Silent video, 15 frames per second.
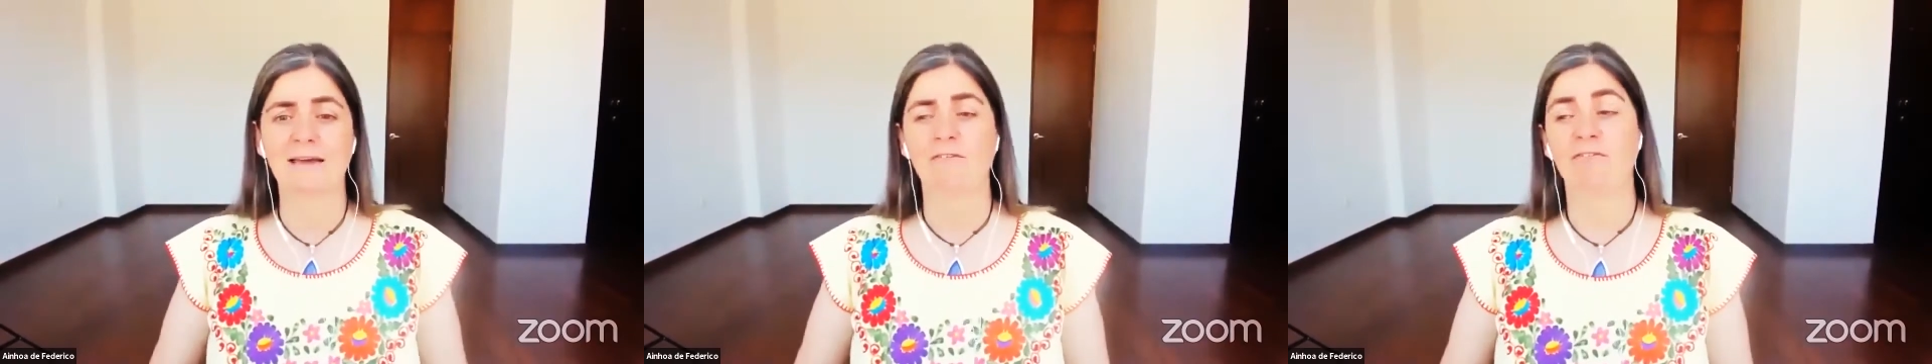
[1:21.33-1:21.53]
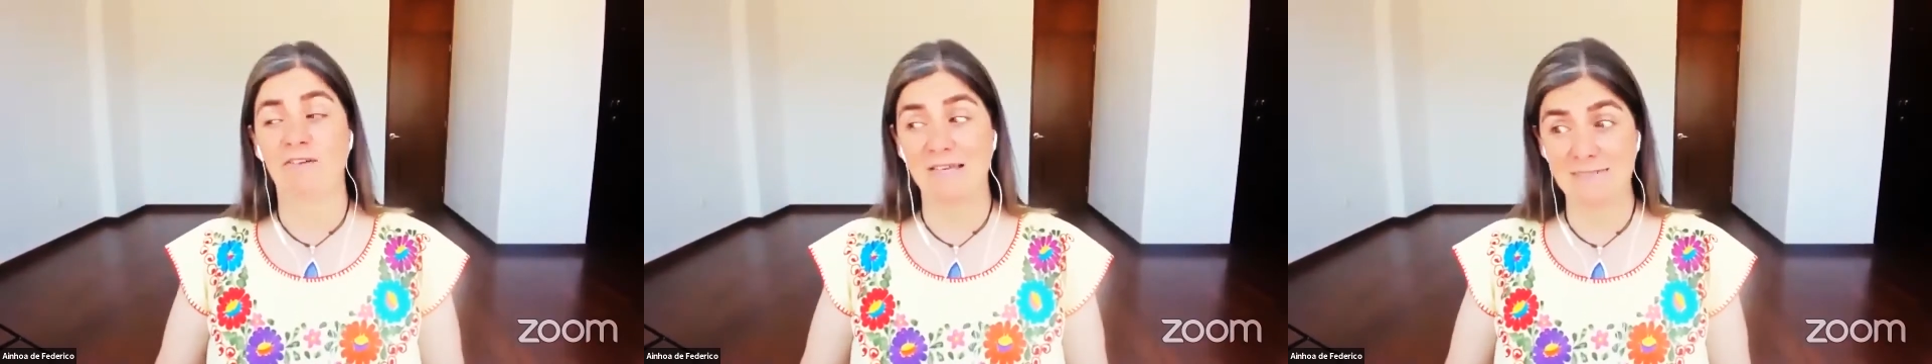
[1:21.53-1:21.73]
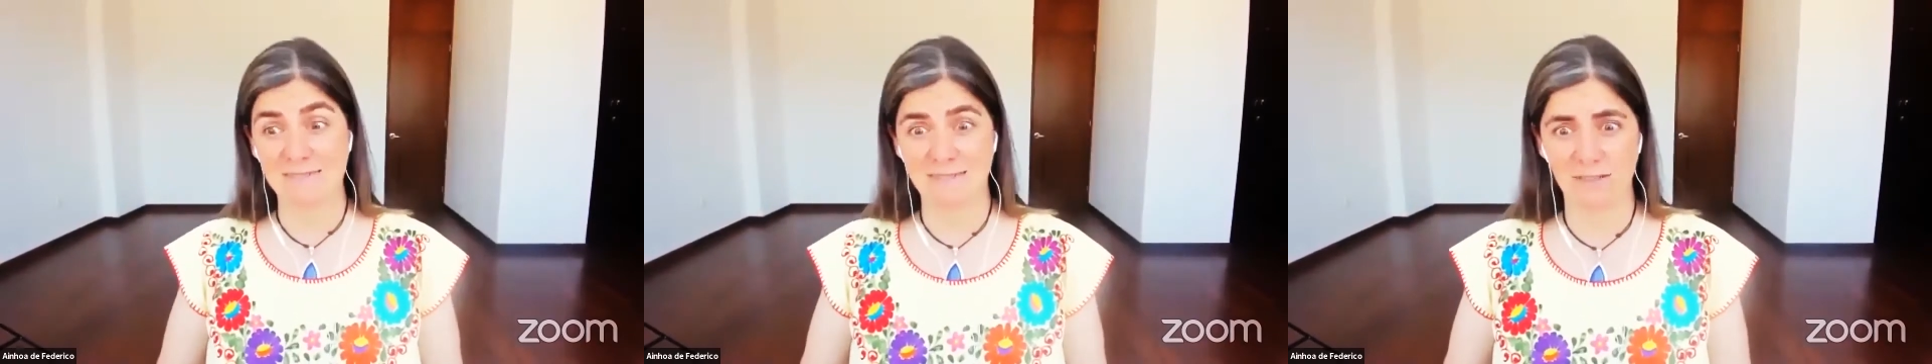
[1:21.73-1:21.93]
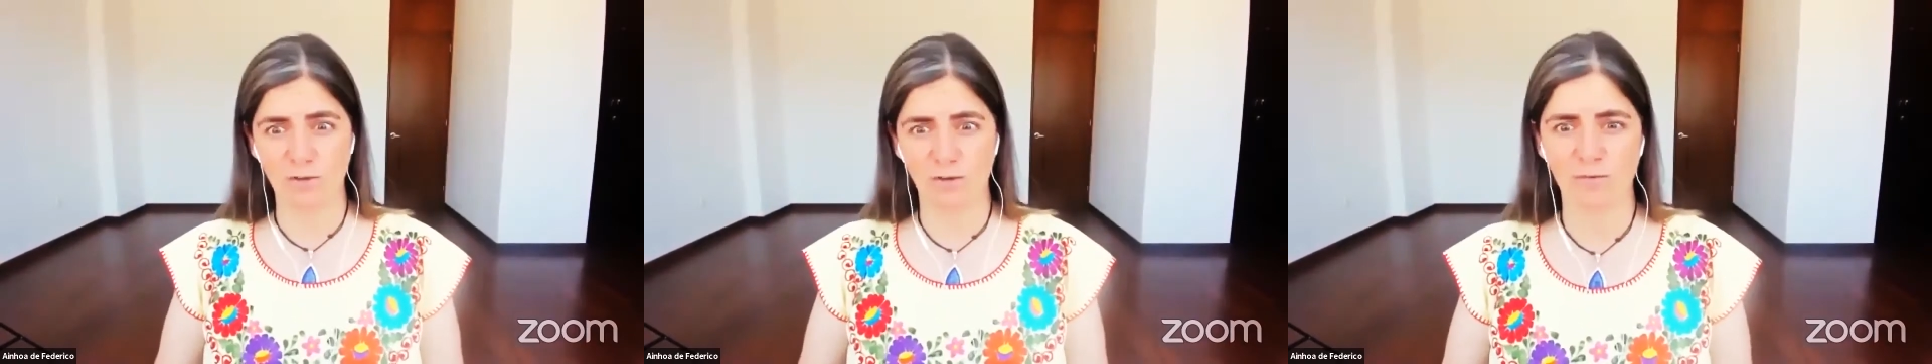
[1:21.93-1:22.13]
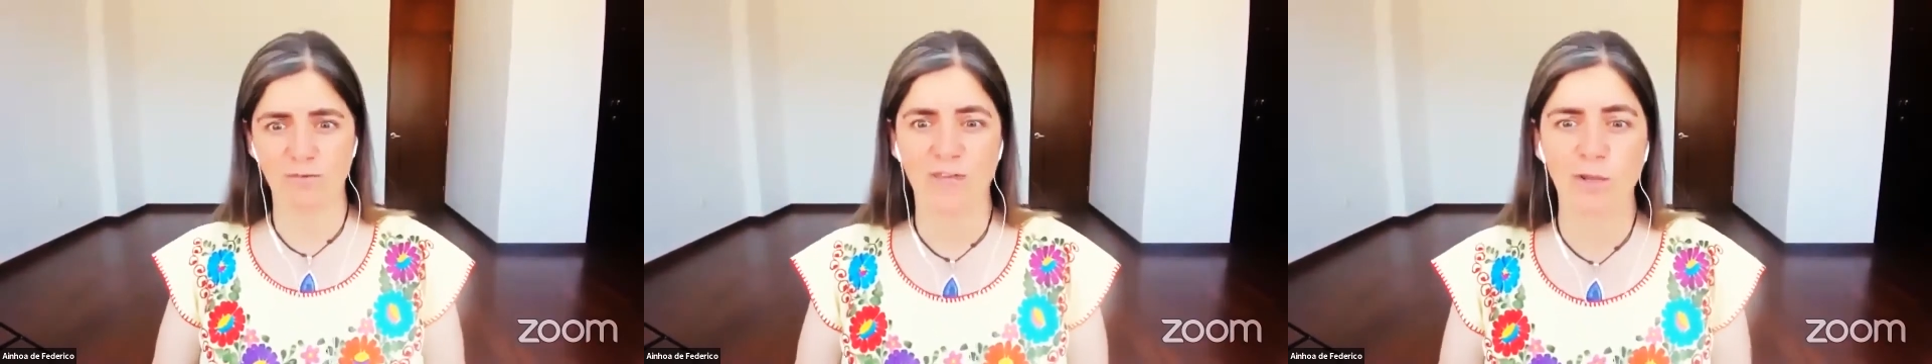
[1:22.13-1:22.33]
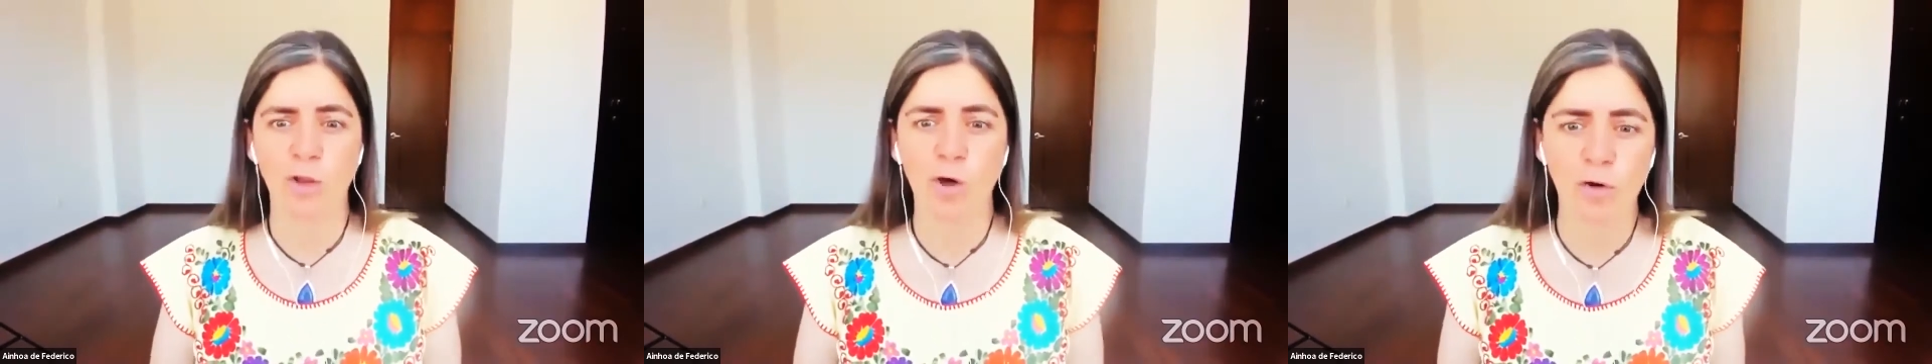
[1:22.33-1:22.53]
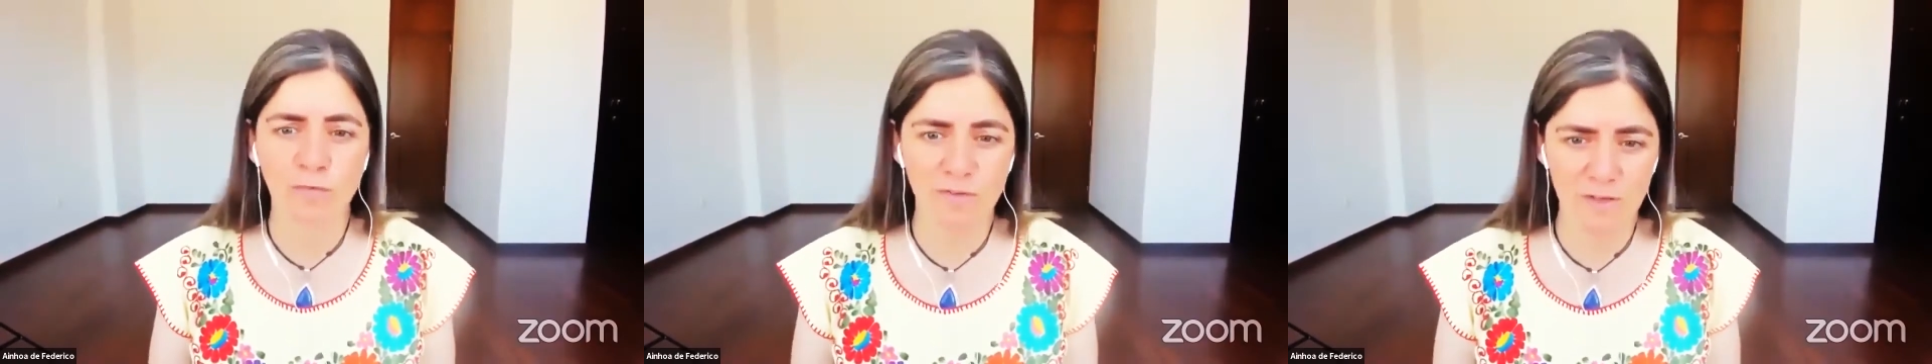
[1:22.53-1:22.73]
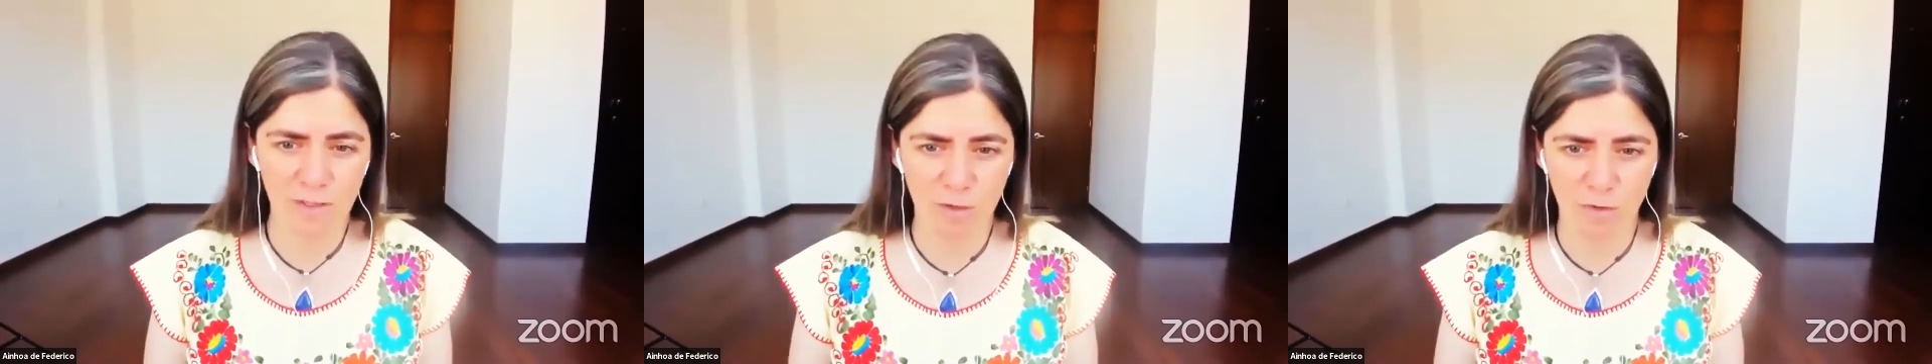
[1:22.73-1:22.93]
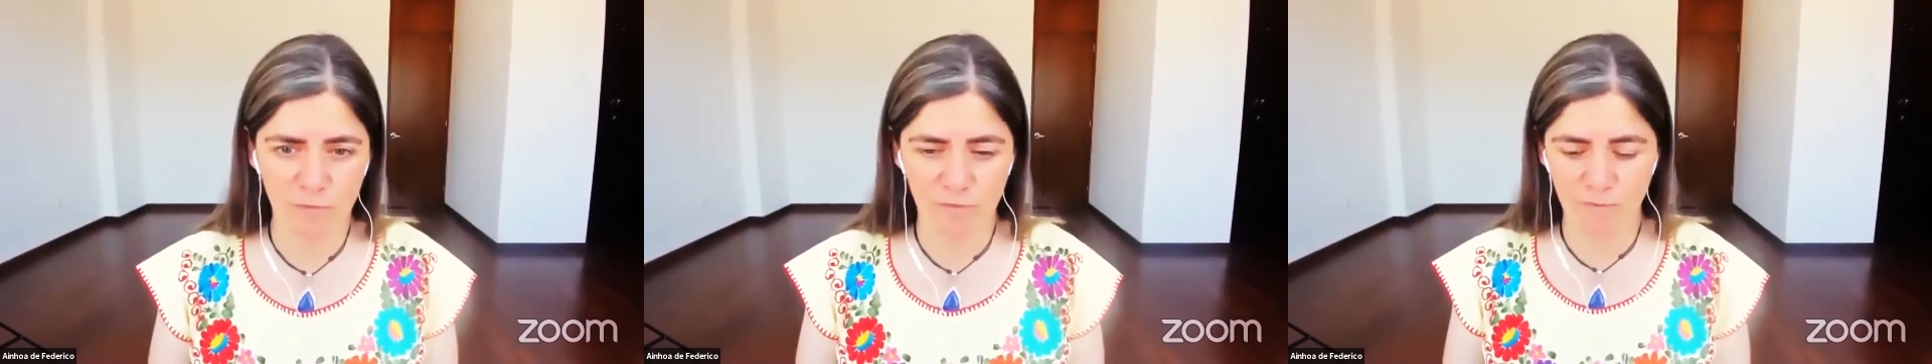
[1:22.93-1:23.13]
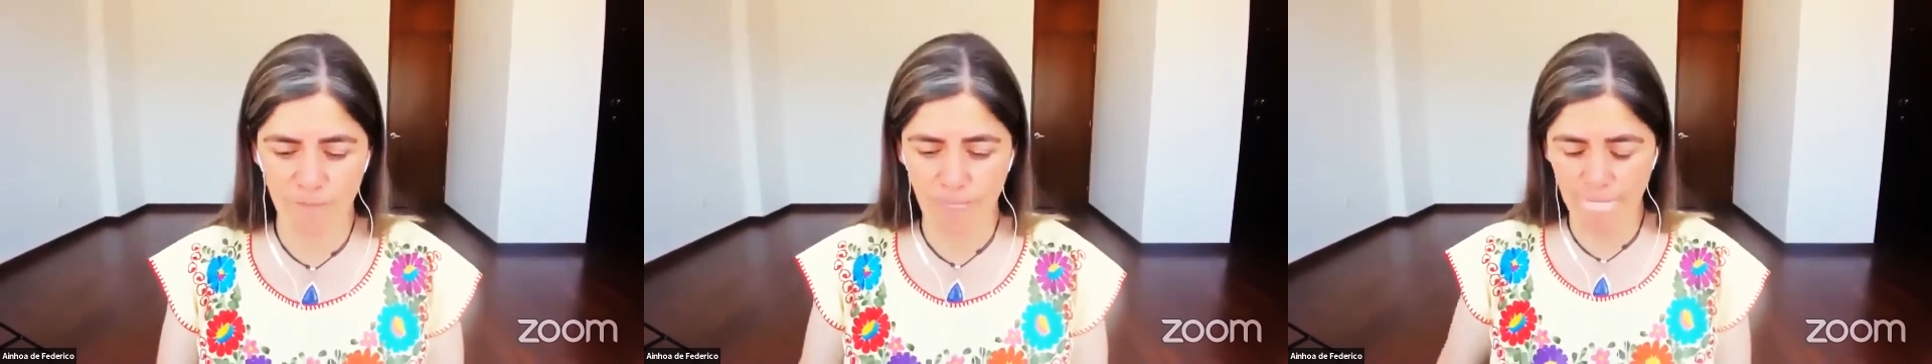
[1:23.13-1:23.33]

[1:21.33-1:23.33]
fast enough and often enough.